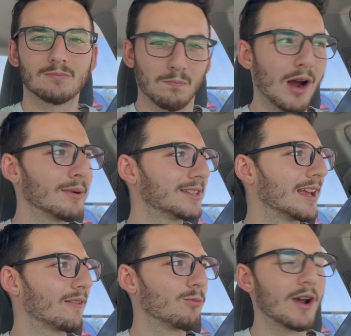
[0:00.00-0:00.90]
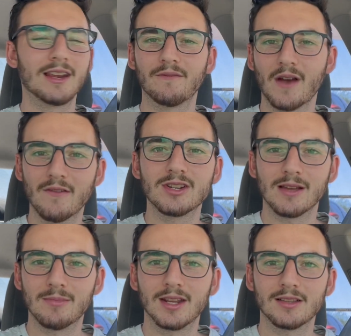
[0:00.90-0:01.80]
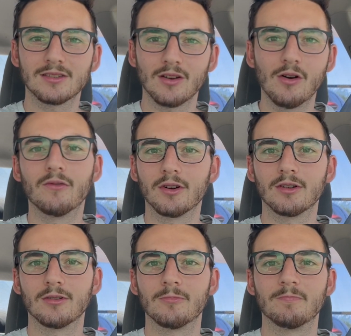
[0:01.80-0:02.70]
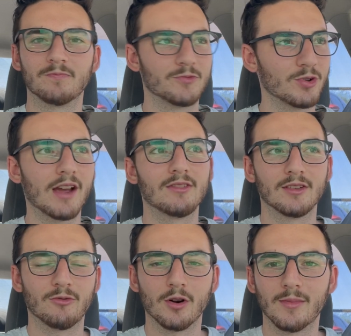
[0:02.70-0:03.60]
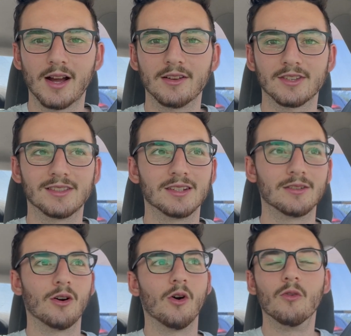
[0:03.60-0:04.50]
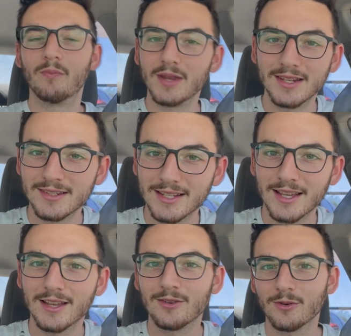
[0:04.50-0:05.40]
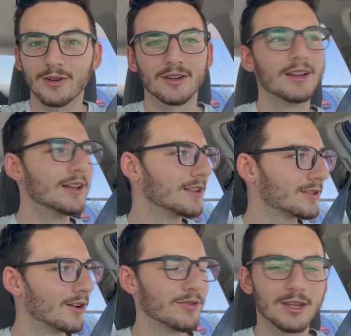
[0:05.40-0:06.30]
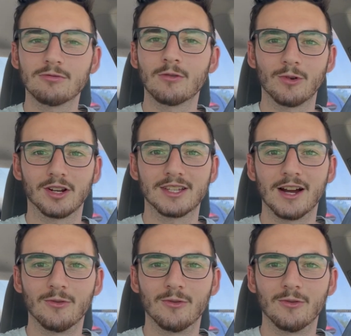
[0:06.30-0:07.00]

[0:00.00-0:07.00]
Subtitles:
probably take waiting 5 or 10 minutes over driving the 4 miles and then hoping to get an order. So this one works out